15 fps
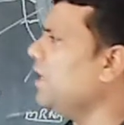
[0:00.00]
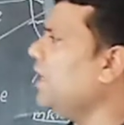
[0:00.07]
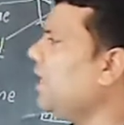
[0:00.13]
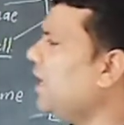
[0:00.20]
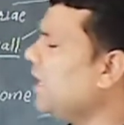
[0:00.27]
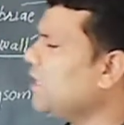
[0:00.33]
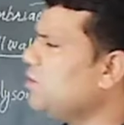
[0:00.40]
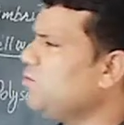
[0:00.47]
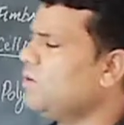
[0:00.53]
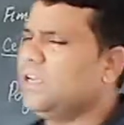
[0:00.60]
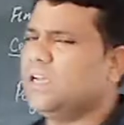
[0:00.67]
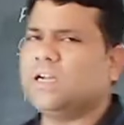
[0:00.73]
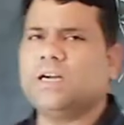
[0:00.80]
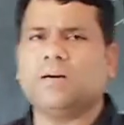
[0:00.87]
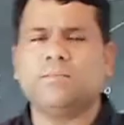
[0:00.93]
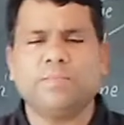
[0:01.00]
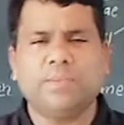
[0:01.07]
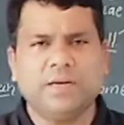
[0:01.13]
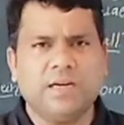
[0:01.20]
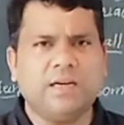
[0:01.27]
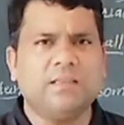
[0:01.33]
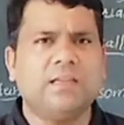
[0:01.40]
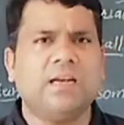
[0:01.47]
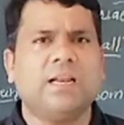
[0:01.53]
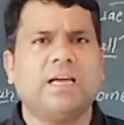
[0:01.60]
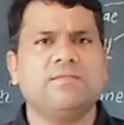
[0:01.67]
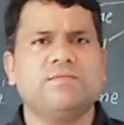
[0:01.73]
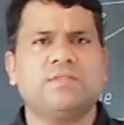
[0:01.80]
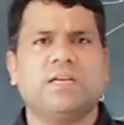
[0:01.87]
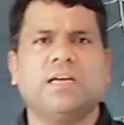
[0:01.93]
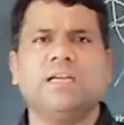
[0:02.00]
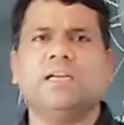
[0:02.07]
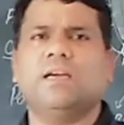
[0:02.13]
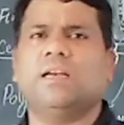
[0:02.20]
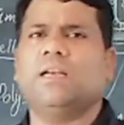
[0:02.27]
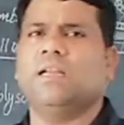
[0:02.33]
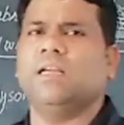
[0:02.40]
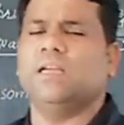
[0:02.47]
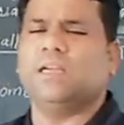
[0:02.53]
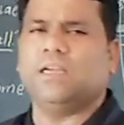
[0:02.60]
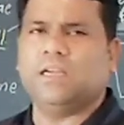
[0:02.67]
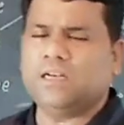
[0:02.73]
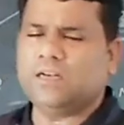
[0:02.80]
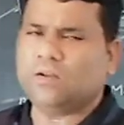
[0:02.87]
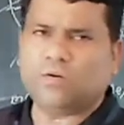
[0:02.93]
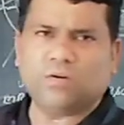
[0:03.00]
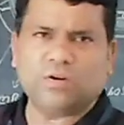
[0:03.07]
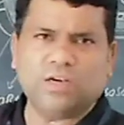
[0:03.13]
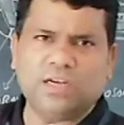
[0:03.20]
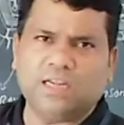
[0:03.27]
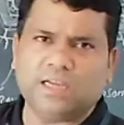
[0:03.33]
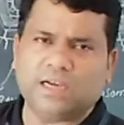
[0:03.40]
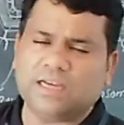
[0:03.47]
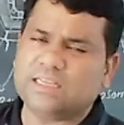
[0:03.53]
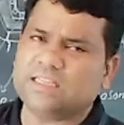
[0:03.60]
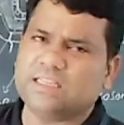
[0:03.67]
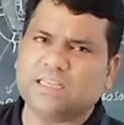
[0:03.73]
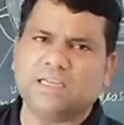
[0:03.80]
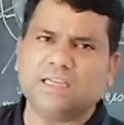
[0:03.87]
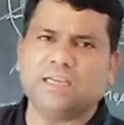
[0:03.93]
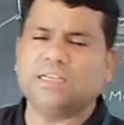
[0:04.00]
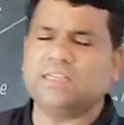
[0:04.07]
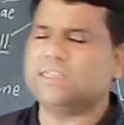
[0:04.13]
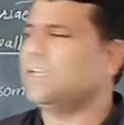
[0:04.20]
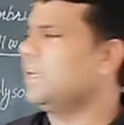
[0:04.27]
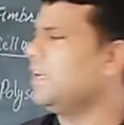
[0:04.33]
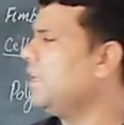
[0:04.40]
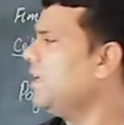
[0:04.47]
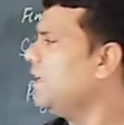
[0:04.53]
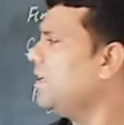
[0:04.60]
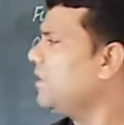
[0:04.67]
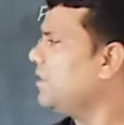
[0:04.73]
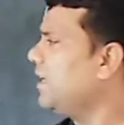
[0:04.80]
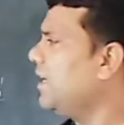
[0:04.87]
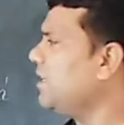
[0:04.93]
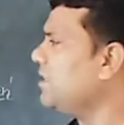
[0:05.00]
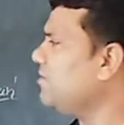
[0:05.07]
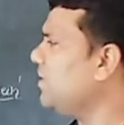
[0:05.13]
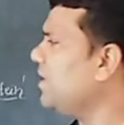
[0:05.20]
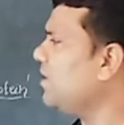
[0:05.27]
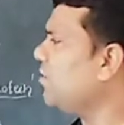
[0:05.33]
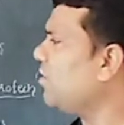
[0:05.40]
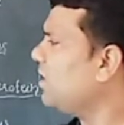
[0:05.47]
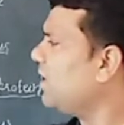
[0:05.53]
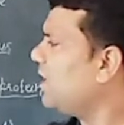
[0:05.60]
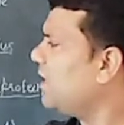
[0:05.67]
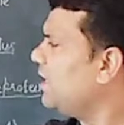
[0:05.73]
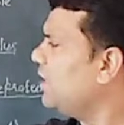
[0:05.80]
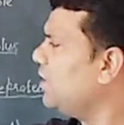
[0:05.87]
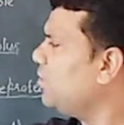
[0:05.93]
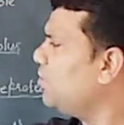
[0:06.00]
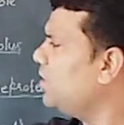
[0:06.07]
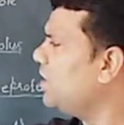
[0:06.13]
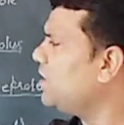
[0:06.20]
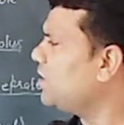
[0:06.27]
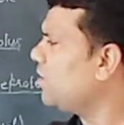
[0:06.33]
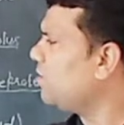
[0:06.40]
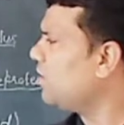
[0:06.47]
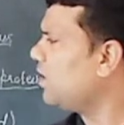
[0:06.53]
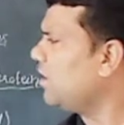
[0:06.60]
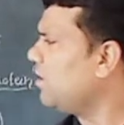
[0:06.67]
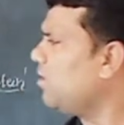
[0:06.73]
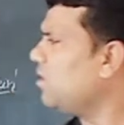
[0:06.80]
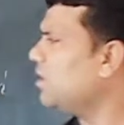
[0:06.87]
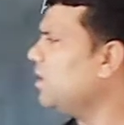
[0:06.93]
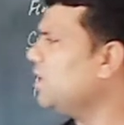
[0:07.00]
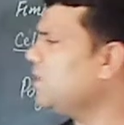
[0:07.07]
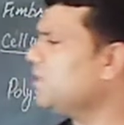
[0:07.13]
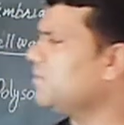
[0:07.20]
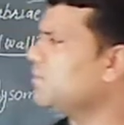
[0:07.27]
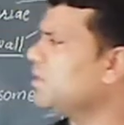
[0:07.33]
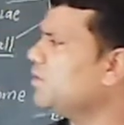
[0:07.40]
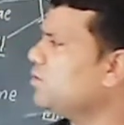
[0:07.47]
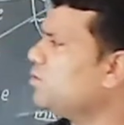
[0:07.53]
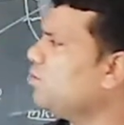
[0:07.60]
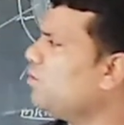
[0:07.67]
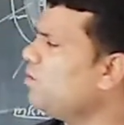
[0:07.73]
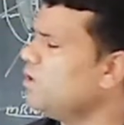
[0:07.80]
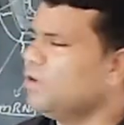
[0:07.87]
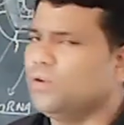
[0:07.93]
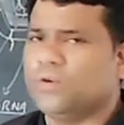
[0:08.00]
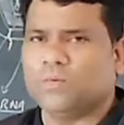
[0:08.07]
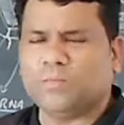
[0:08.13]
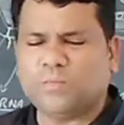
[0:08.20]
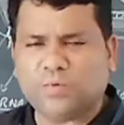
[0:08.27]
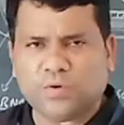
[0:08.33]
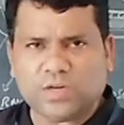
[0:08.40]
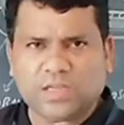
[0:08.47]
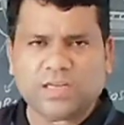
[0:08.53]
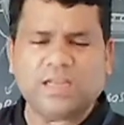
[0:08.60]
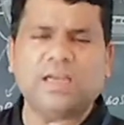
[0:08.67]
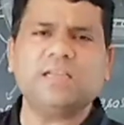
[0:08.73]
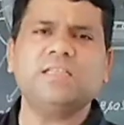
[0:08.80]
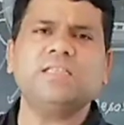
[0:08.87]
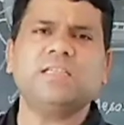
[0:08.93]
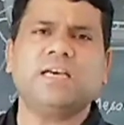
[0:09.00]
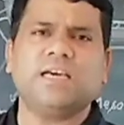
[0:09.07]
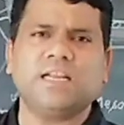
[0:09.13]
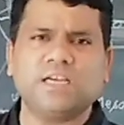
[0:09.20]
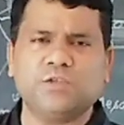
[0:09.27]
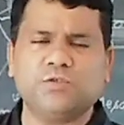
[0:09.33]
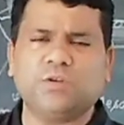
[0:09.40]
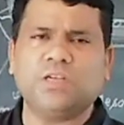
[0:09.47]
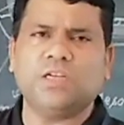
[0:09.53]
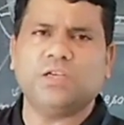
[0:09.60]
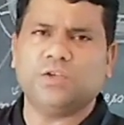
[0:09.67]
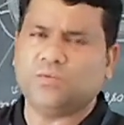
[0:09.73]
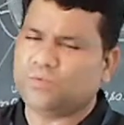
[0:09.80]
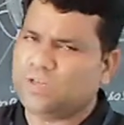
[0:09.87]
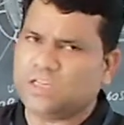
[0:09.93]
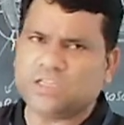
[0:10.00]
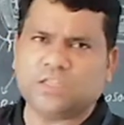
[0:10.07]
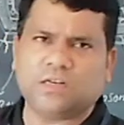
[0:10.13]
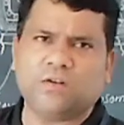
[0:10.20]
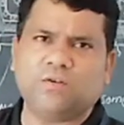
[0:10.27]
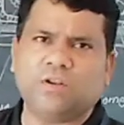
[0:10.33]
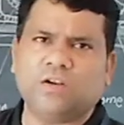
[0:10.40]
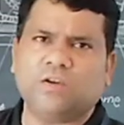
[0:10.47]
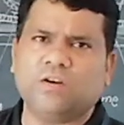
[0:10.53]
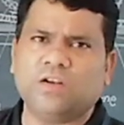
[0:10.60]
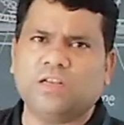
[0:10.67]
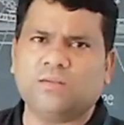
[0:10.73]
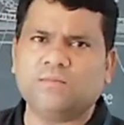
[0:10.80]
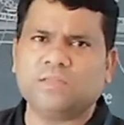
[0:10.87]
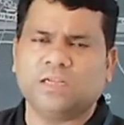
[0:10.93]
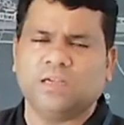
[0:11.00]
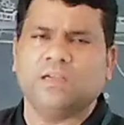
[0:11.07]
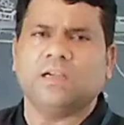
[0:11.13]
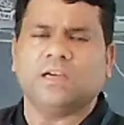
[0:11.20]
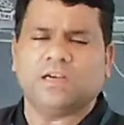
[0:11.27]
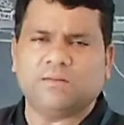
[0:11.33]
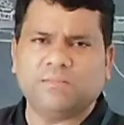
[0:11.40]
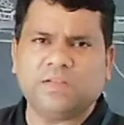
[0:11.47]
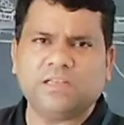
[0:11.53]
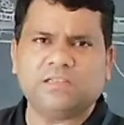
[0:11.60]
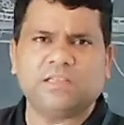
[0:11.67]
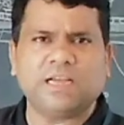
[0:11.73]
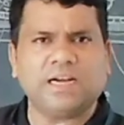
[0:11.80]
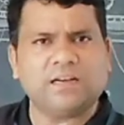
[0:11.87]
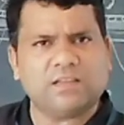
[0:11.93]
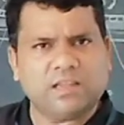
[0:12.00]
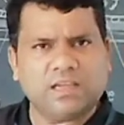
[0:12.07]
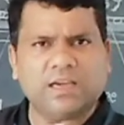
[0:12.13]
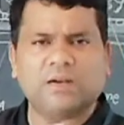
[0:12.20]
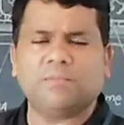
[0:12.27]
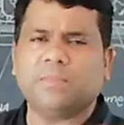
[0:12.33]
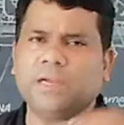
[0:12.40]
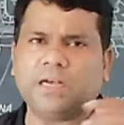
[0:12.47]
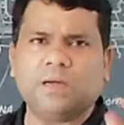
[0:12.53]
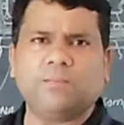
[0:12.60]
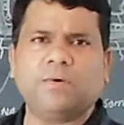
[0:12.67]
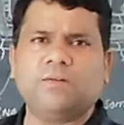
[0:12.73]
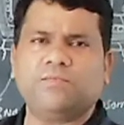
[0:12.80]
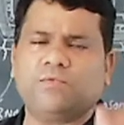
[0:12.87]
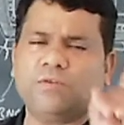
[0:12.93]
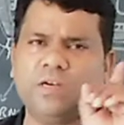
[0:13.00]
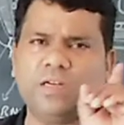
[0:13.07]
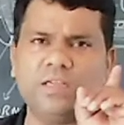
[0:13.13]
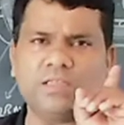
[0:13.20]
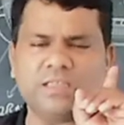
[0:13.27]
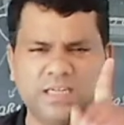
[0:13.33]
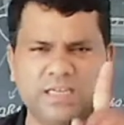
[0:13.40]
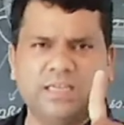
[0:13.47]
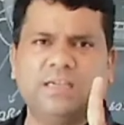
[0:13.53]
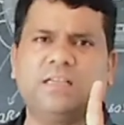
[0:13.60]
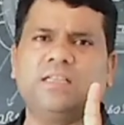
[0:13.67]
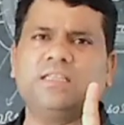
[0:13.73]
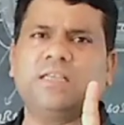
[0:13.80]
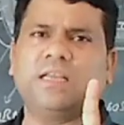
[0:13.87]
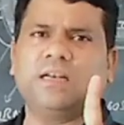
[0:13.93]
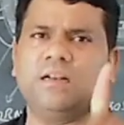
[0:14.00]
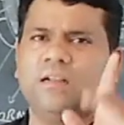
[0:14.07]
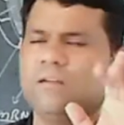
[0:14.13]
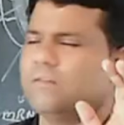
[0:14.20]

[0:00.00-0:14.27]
actually complete the life cycle in only a single cell. That's we call a unicellular organisms. So Monerans are actually unicellular organisms. It means that they are made up of only single cell,